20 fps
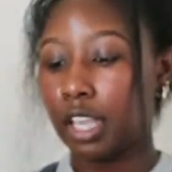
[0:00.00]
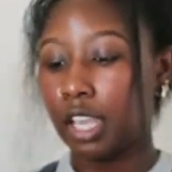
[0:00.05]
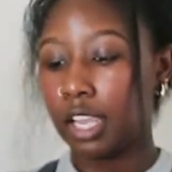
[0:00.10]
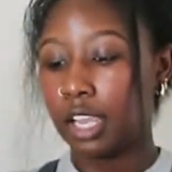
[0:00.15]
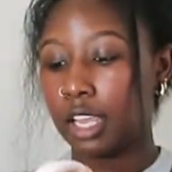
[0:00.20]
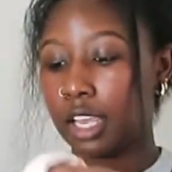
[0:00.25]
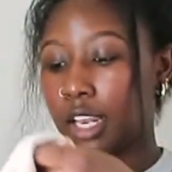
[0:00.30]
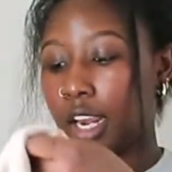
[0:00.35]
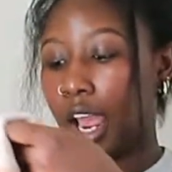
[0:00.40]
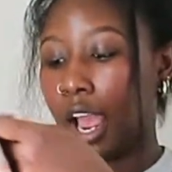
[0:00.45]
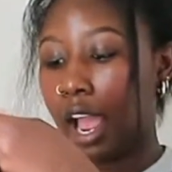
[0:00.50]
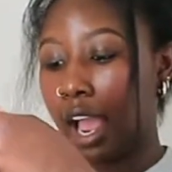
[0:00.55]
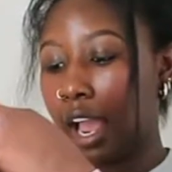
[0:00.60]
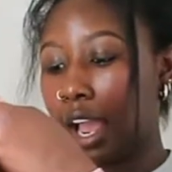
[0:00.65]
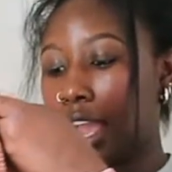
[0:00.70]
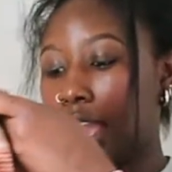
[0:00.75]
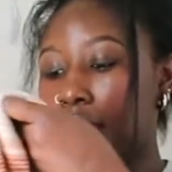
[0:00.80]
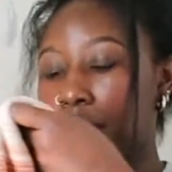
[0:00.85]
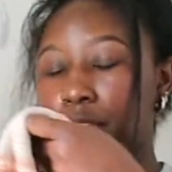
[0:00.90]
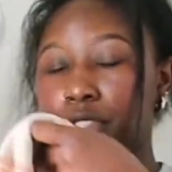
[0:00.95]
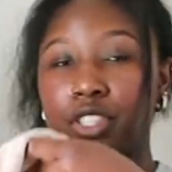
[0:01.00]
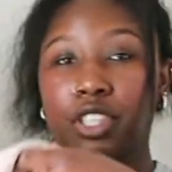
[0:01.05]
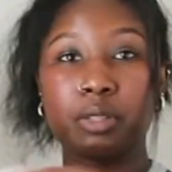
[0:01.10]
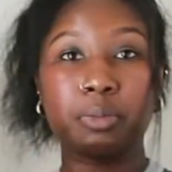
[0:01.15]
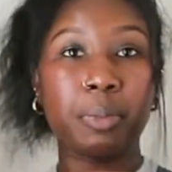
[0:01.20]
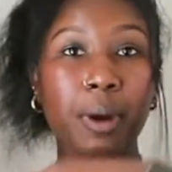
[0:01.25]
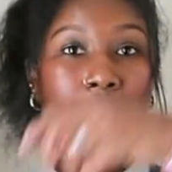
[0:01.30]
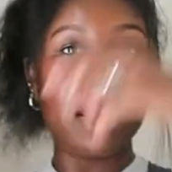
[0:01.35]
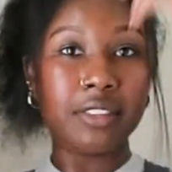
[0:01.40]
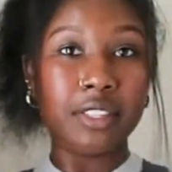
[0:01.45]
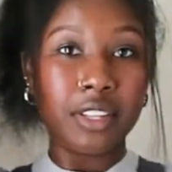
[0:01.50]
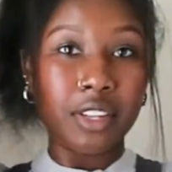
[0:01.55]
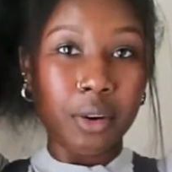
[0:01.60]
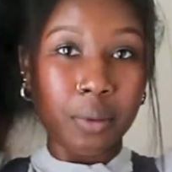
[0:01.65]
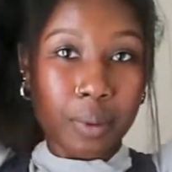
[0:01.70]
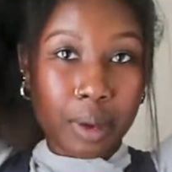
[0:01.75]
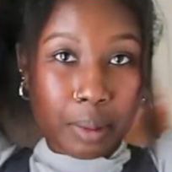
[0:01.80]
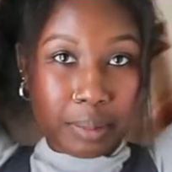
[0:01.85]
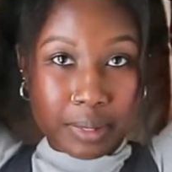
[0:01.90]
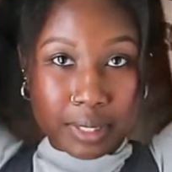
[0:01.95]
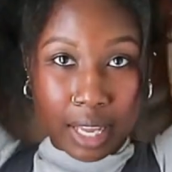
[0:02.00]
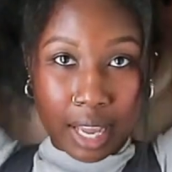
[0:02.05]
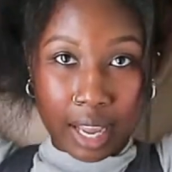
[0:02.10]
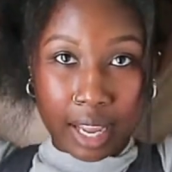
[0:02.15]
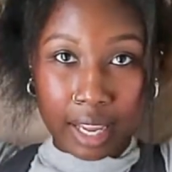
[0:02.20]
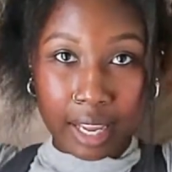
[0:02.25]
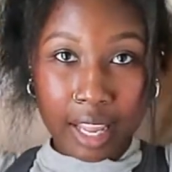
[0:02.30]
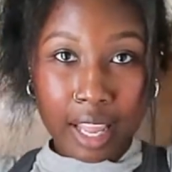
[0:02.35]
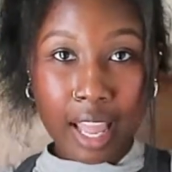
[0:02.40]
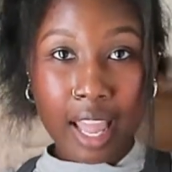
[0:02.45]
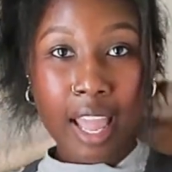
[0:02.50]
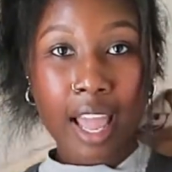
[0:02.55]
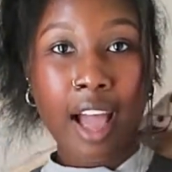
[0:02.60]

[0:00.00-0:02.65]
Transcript: and I was just browsing their website.